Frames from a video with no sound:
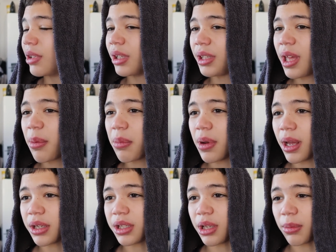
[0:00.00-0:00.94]
I did
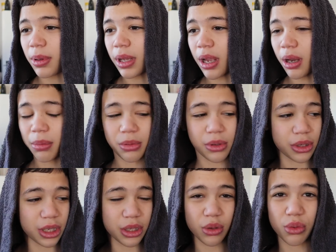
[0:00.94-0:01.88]
naturally wake up
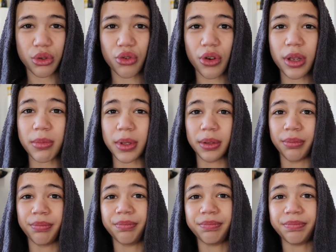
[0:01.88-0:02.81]
because he's sort of screaming.